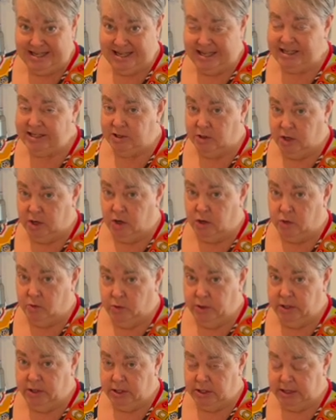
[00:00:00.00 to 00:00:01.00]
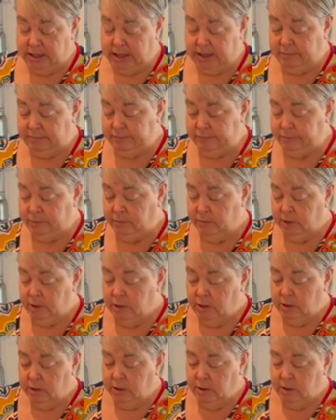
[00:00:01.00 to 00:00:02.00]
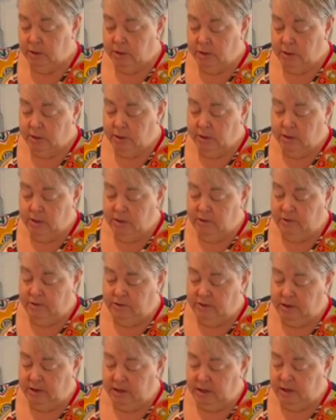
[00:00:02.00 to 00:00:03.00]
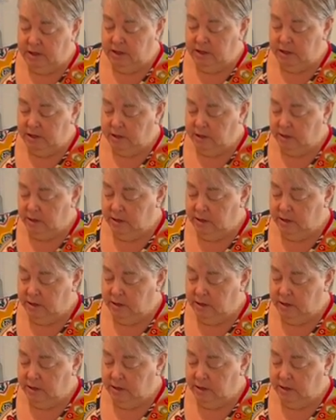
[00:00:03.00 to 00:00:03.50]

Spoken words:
That's a hard word today. The